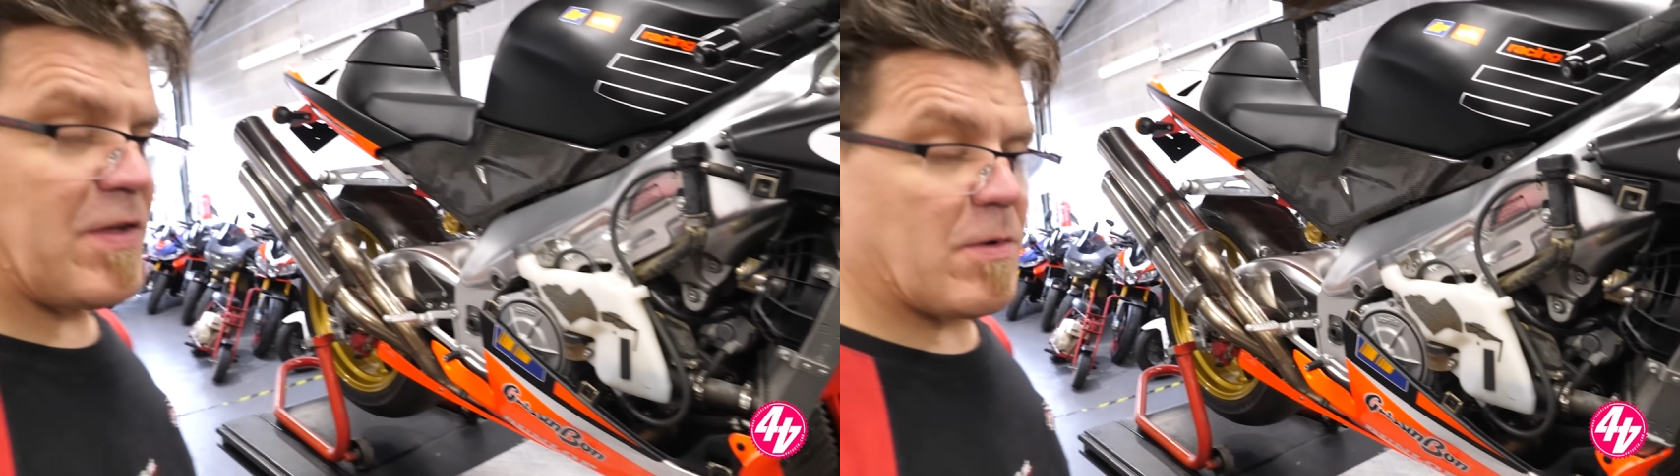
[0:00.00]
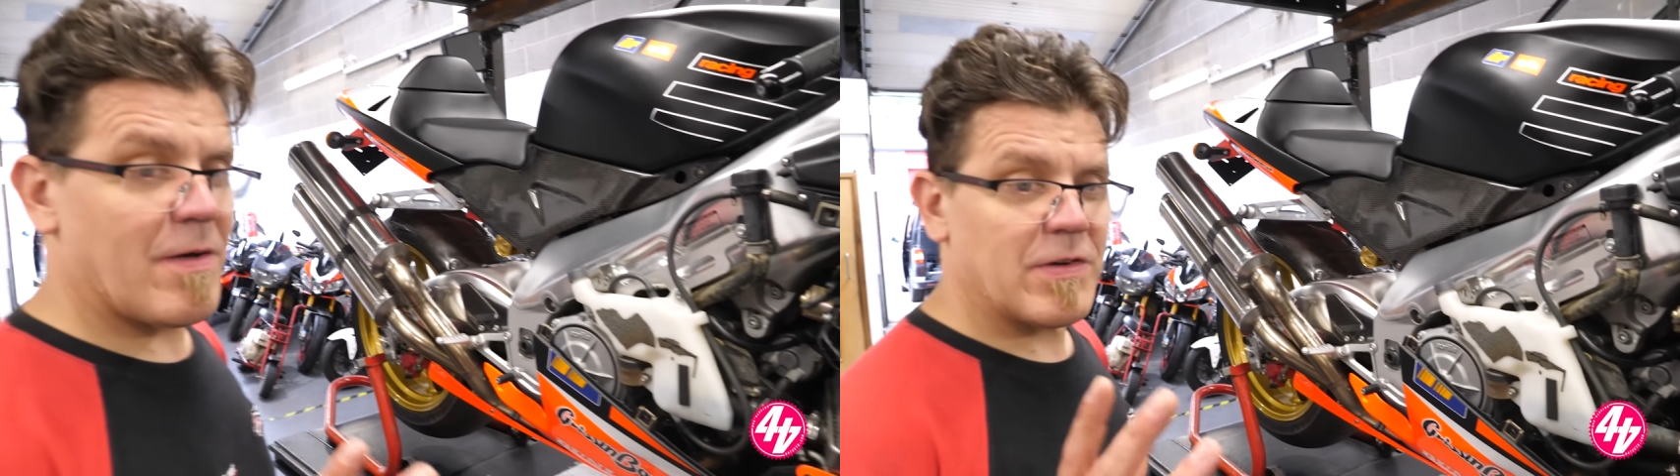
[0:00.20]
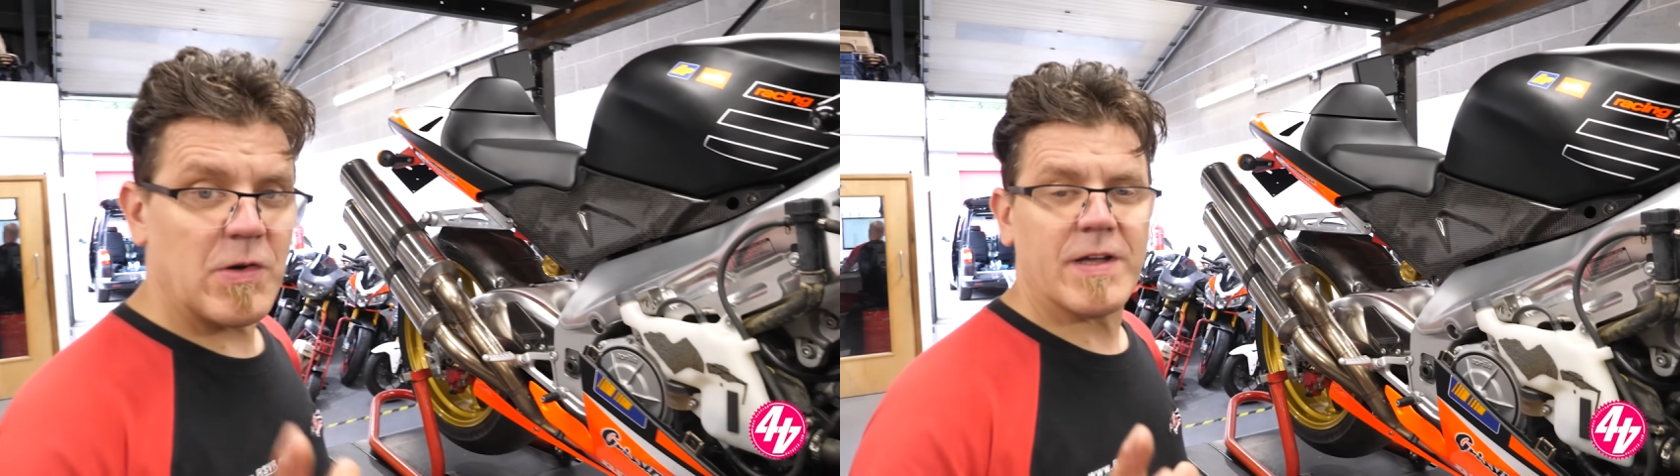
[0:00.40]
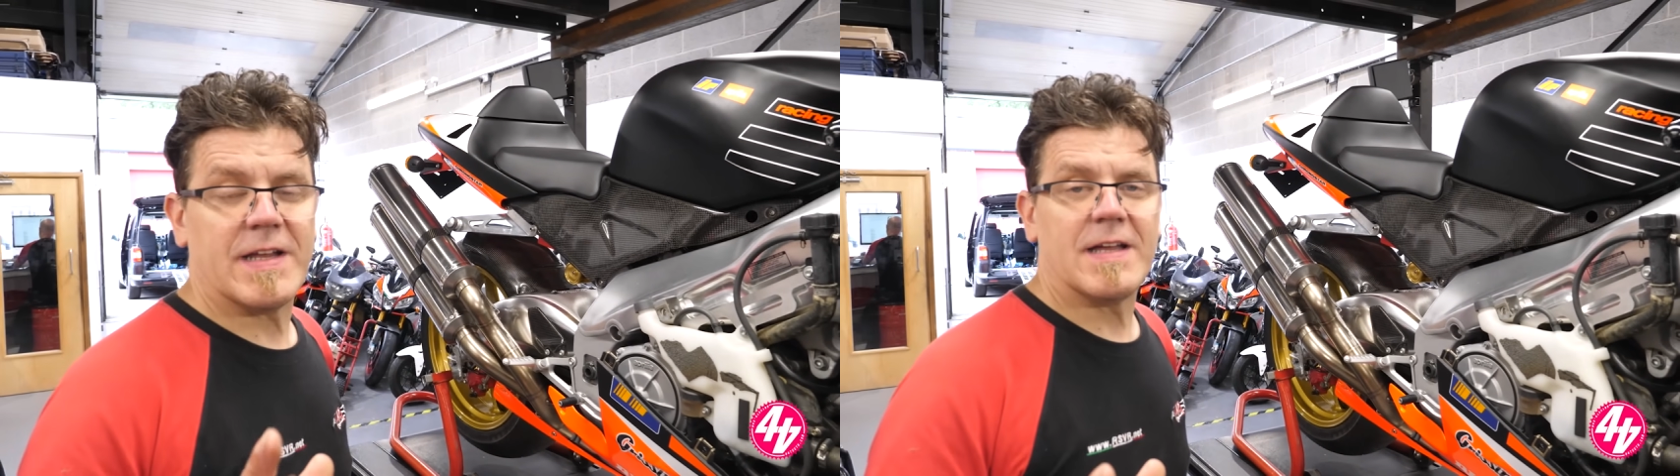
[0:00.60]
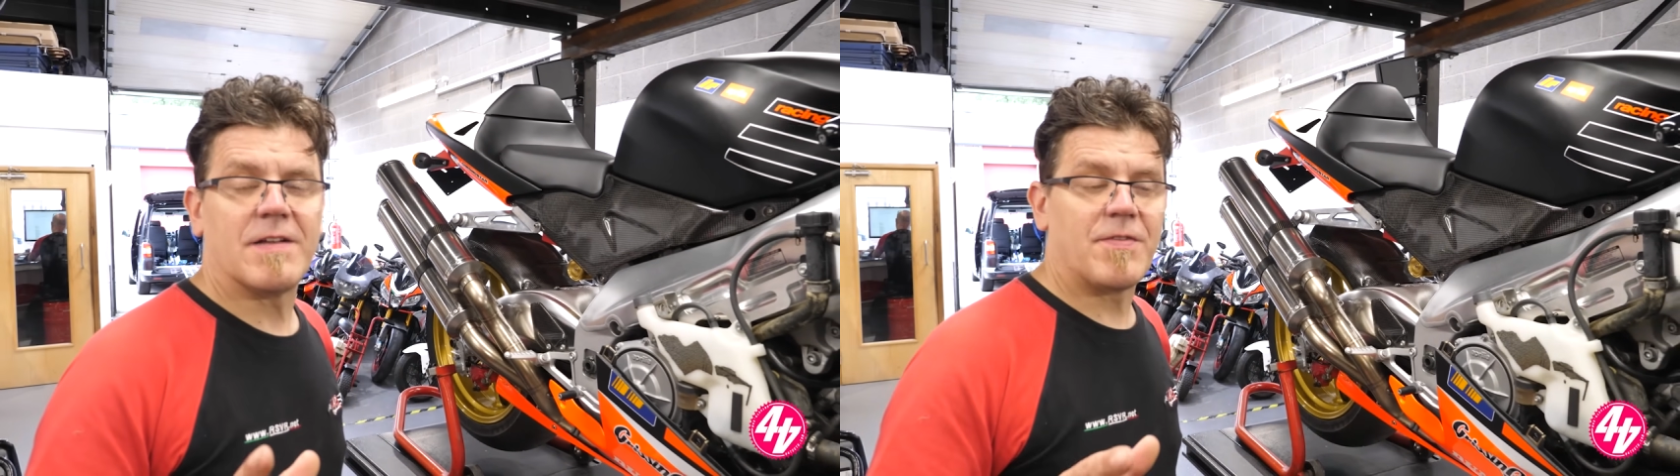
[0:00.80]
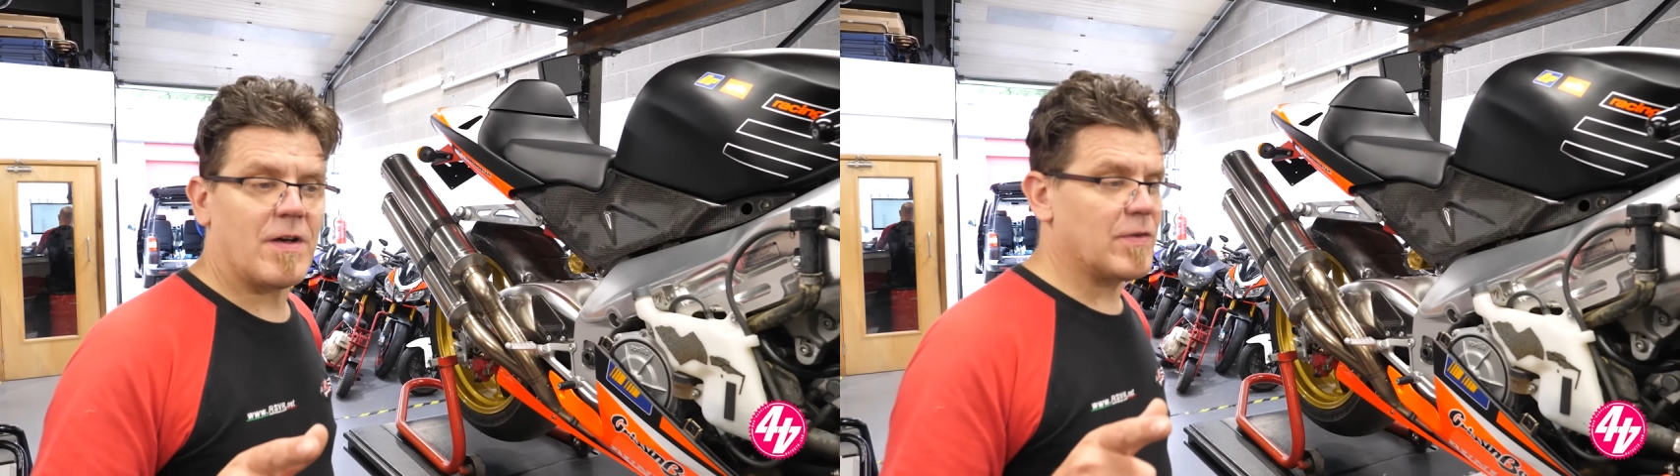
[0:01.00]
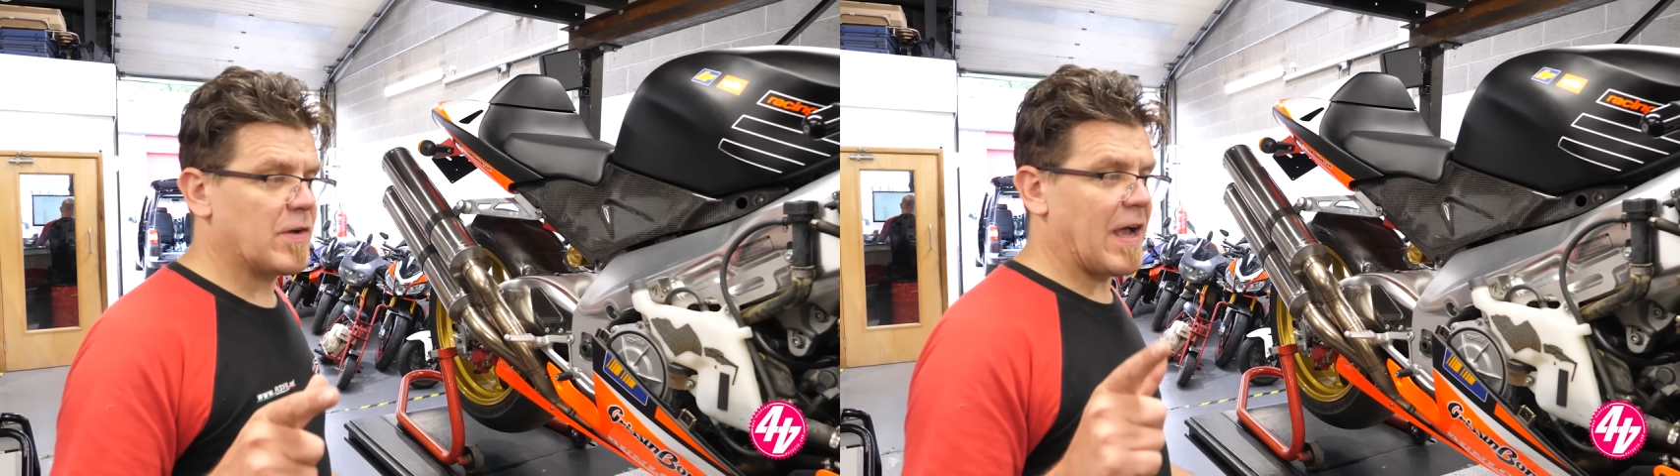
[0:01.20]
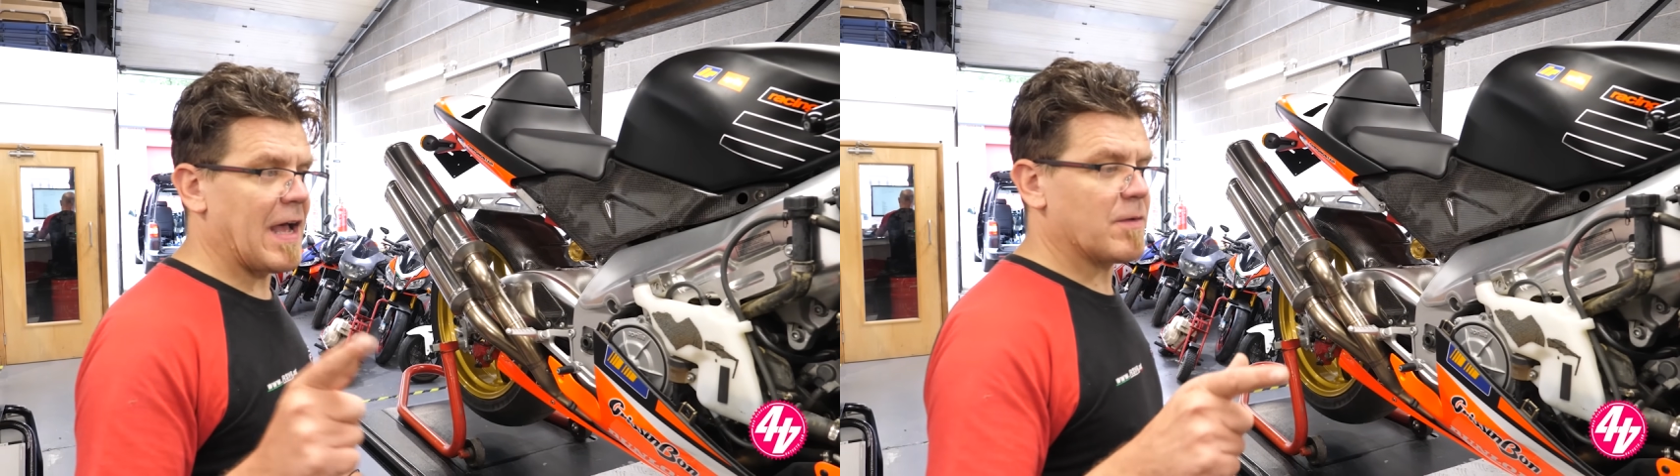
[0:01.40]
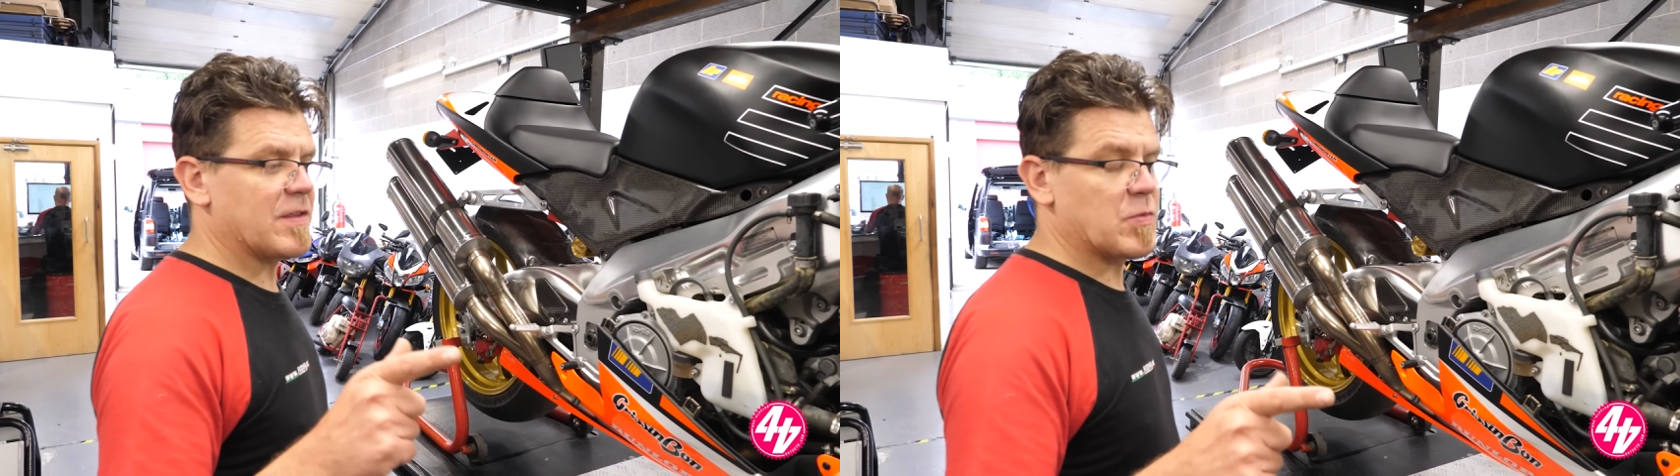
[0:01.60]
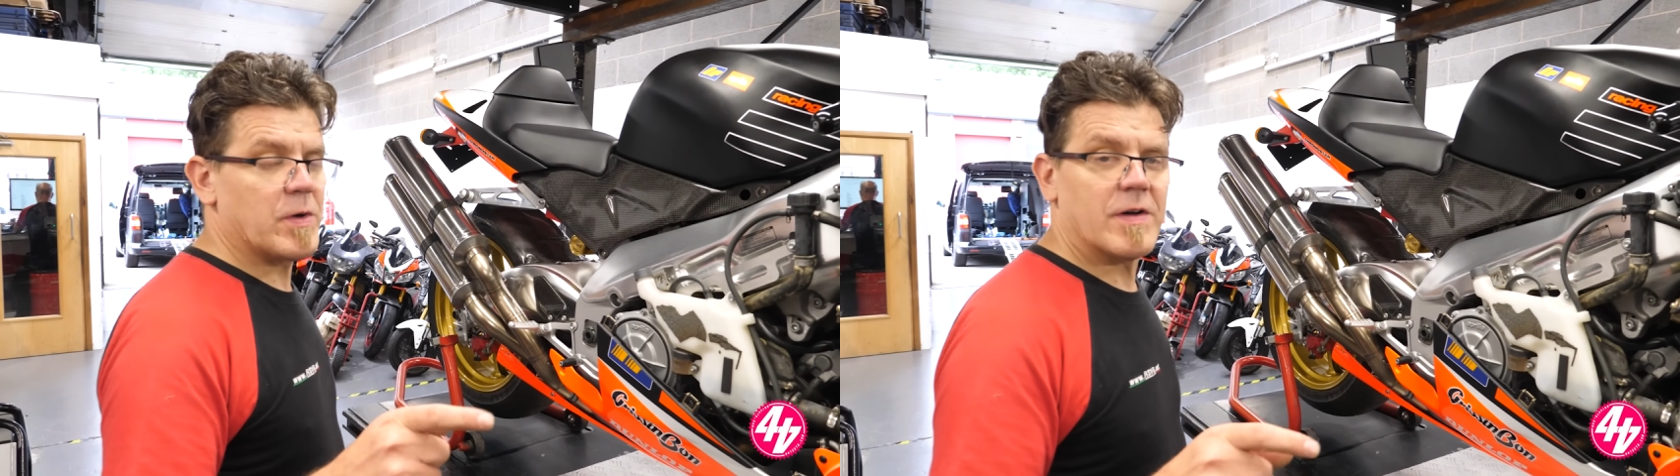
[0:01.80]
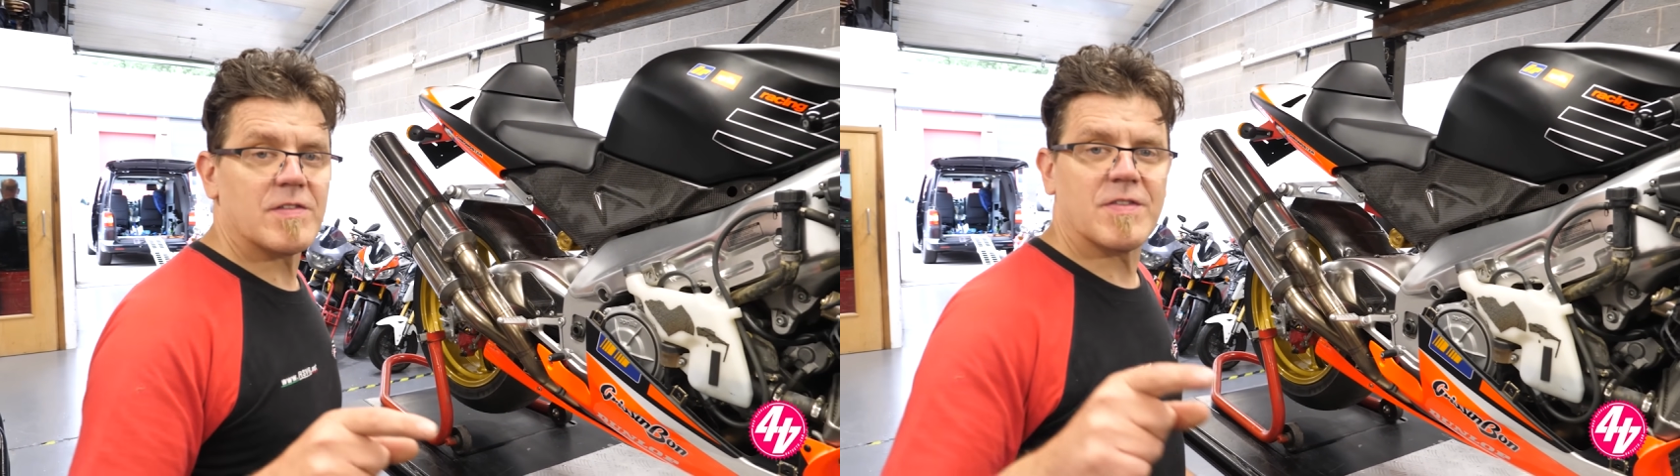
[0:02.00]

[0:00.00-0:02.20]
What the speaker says: you have a look at it, if you have a look at how this works,